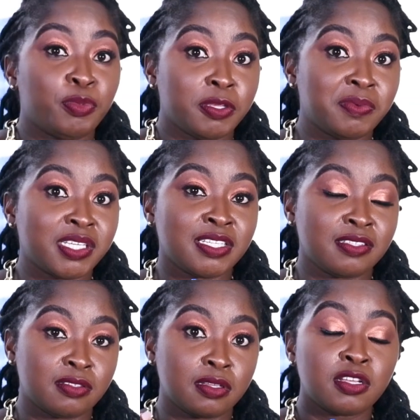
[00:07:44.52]
baby
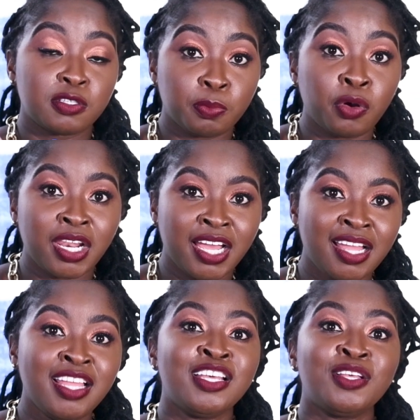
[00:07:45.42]
is smaller.
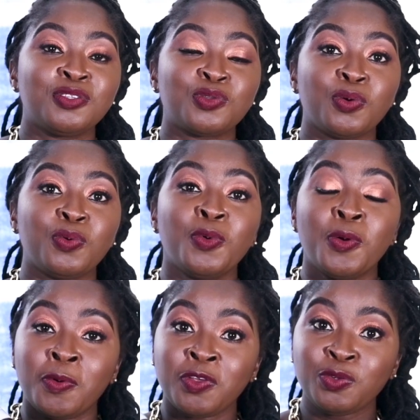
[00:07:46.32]
So
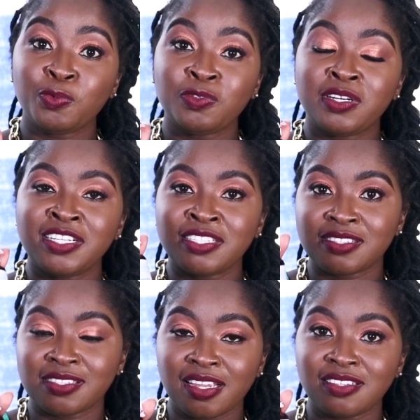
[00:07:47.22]
you
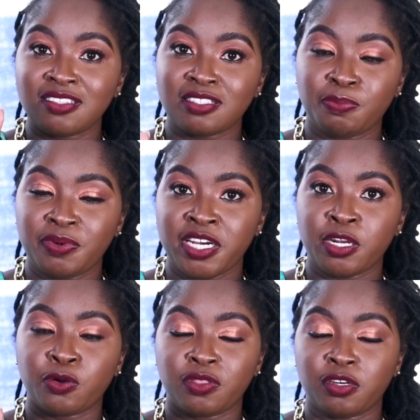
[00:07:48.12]
insert the spray
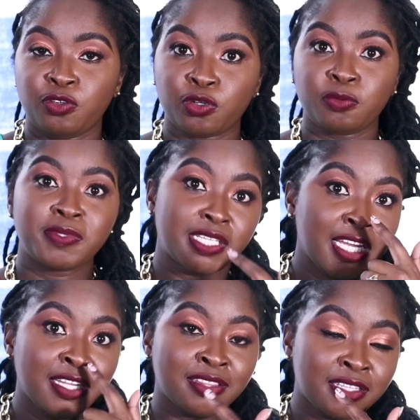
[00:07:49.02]
or the drops
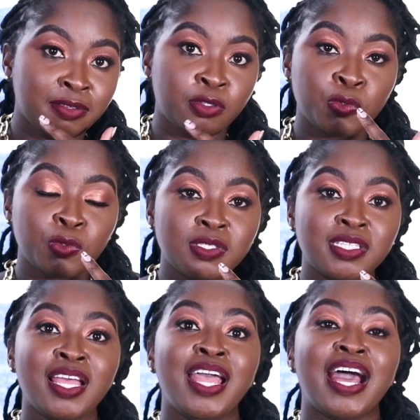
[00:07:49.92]
in the
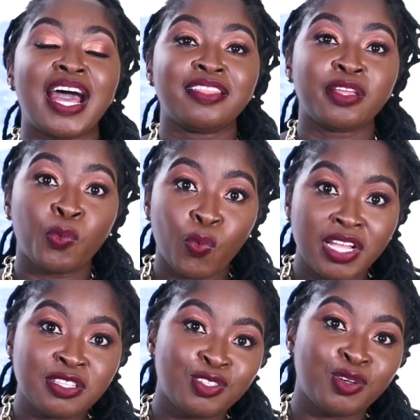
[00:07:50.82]
nose, and then
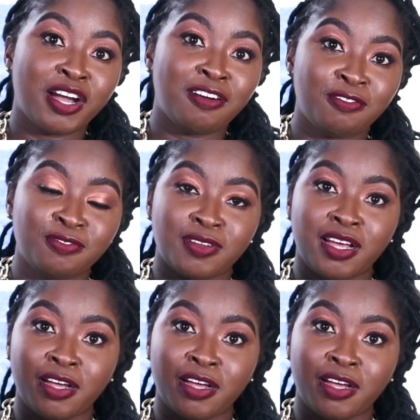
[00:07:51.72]
once you have